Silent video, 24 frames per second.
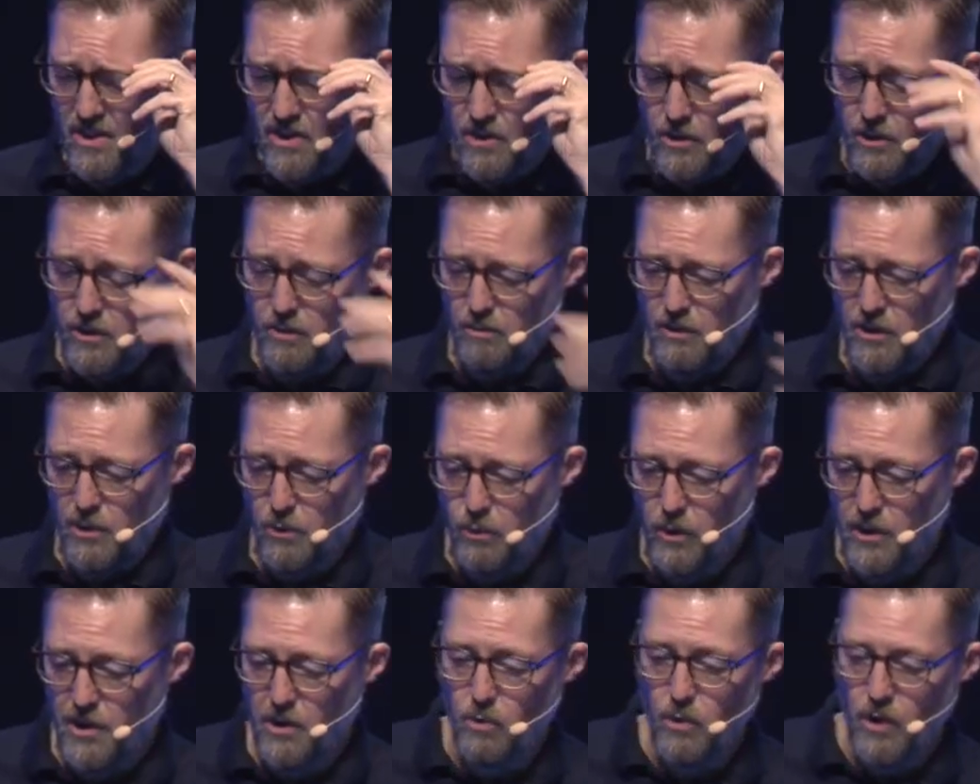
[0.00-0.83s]
the customers.
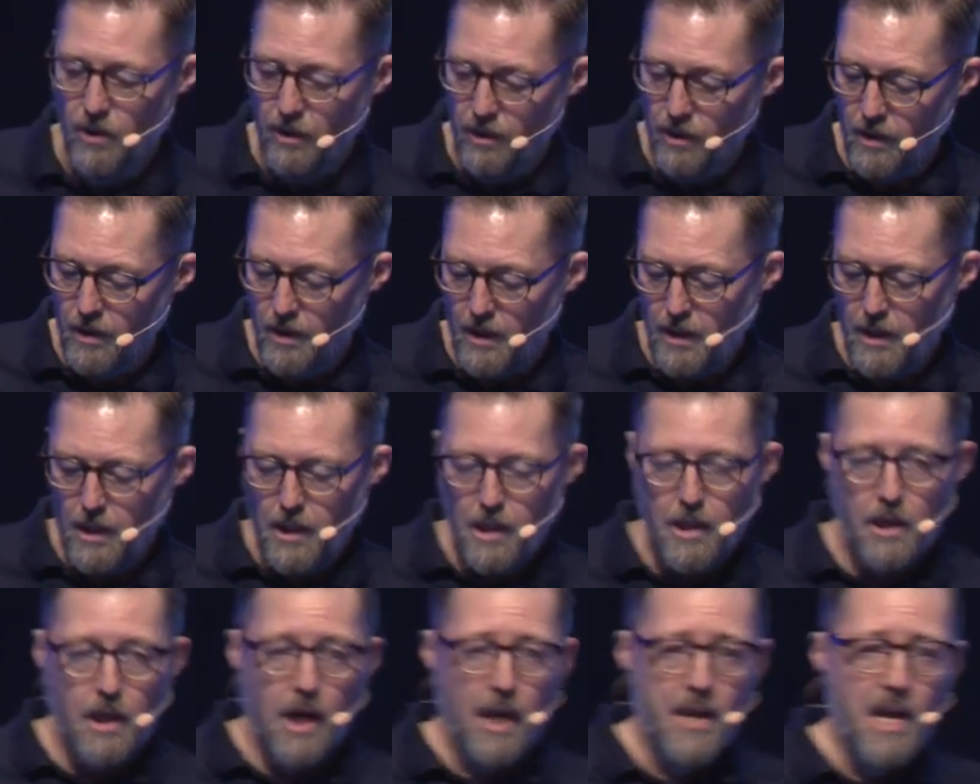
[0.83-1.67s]
What do you want?
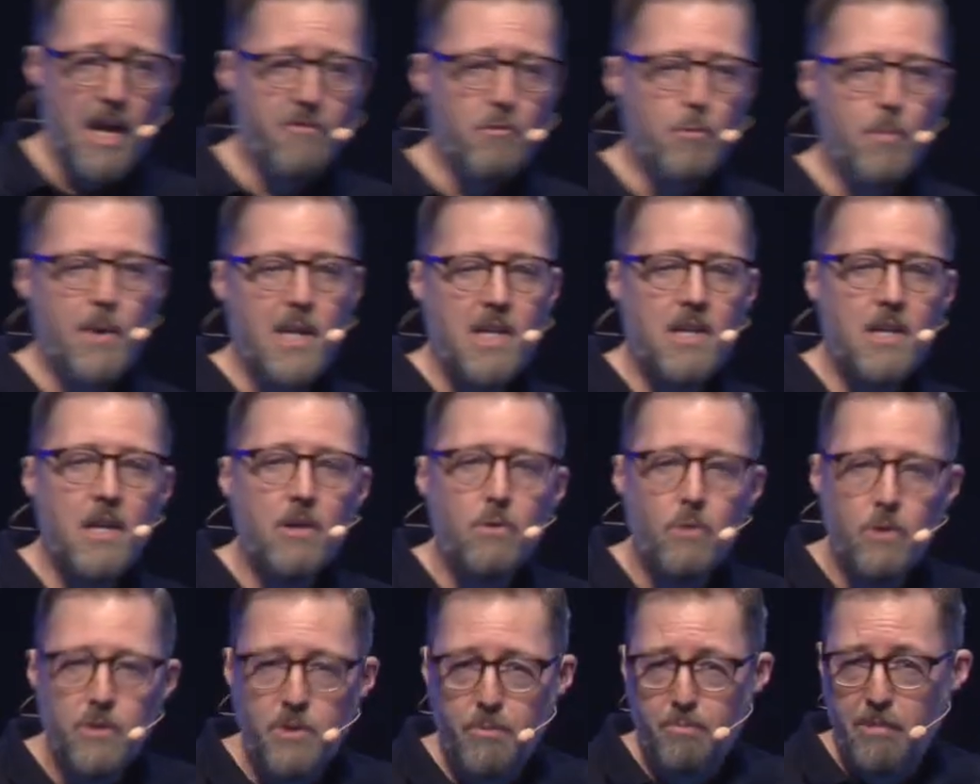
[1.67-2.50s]
And everybody
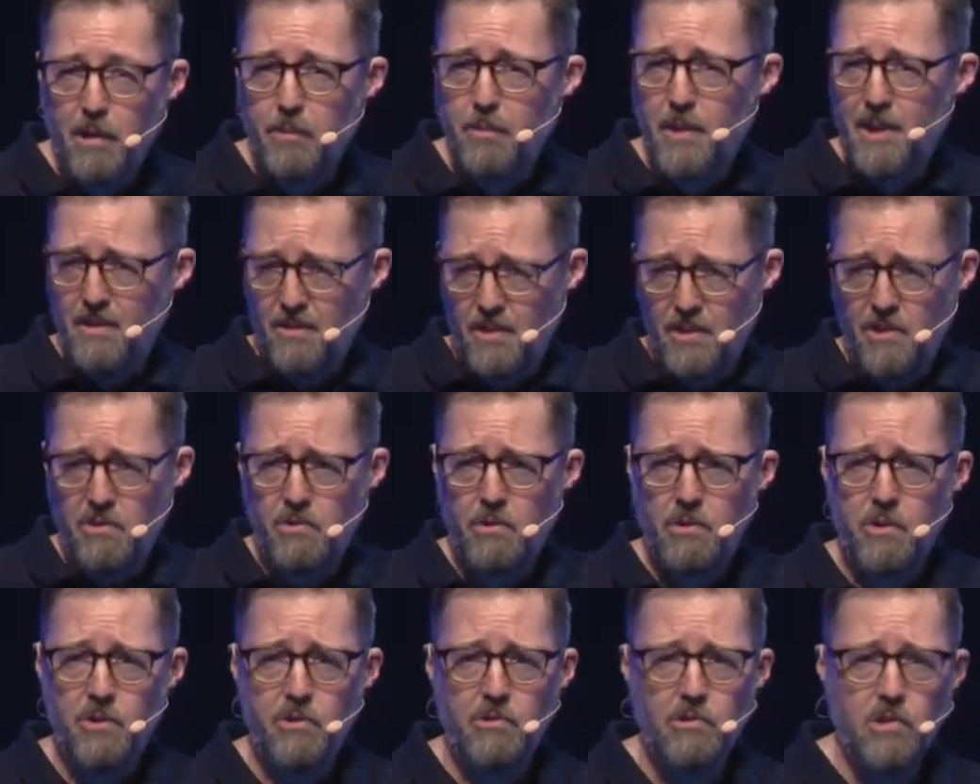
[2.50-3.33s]
knows, probably
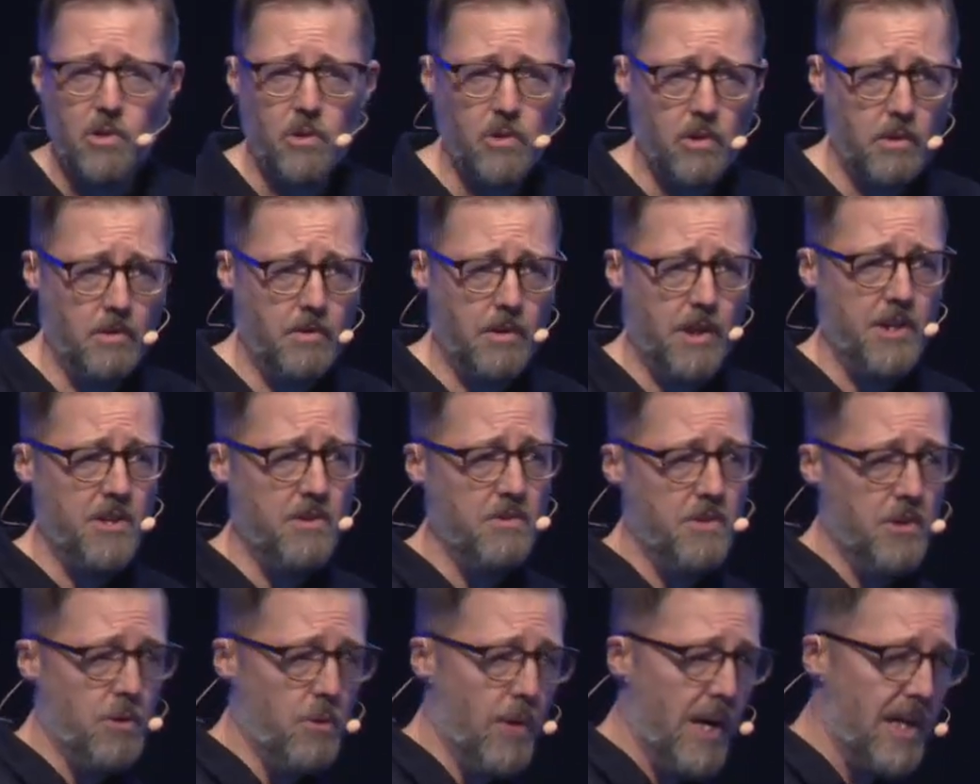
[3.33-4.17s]
you're, you're all
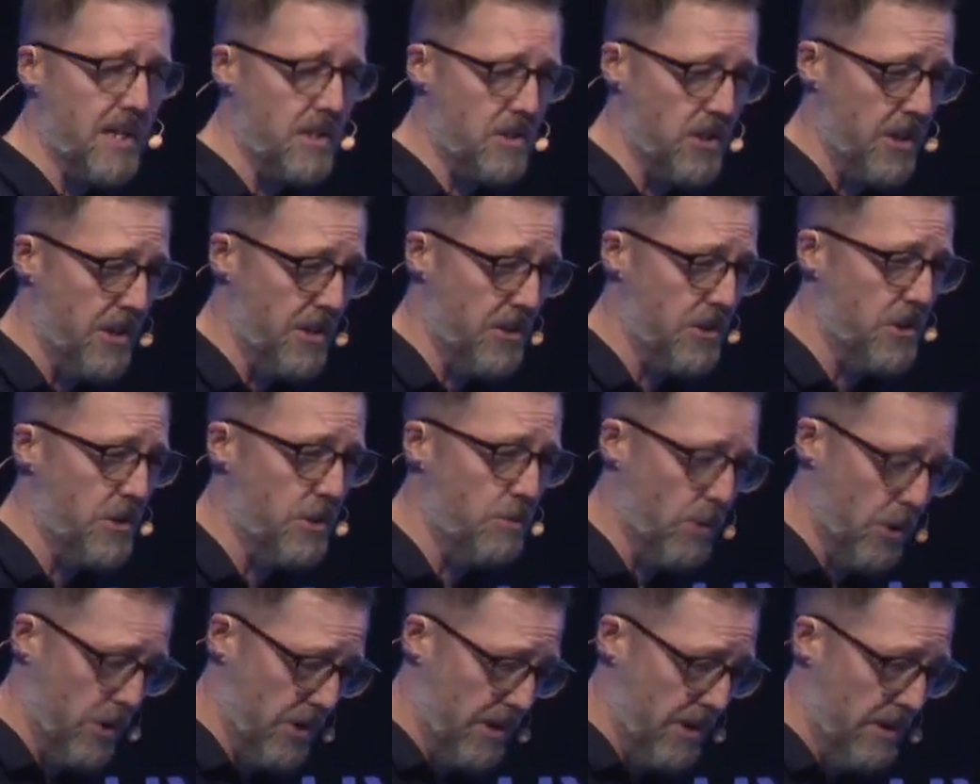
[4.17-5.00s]
in UX, I
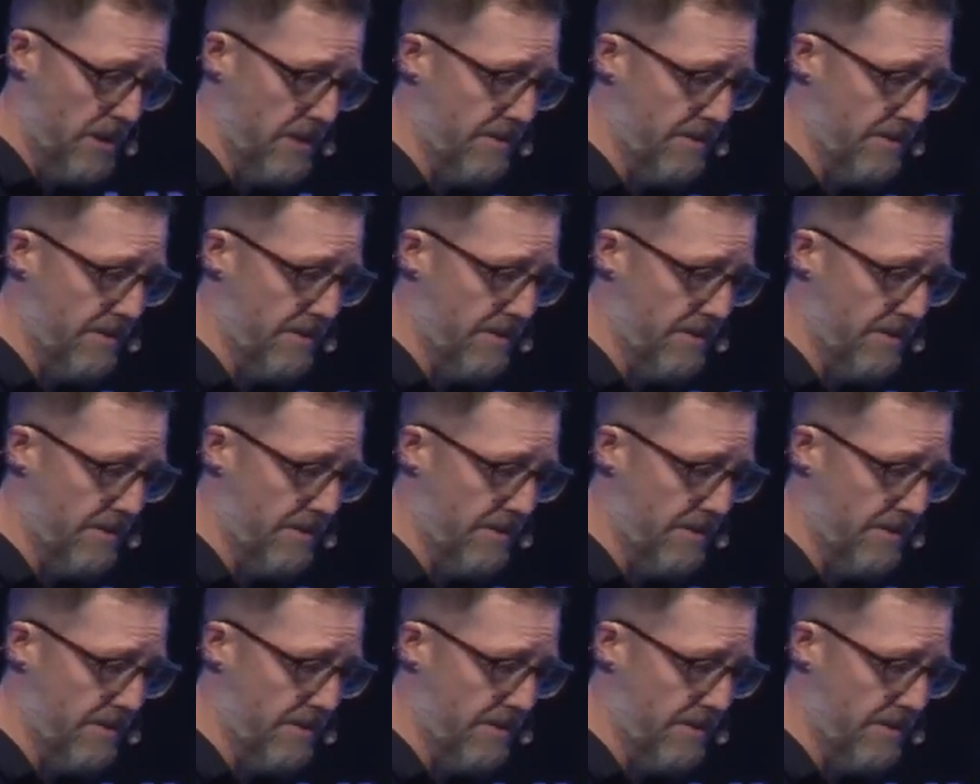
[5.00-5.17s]
assume, or you're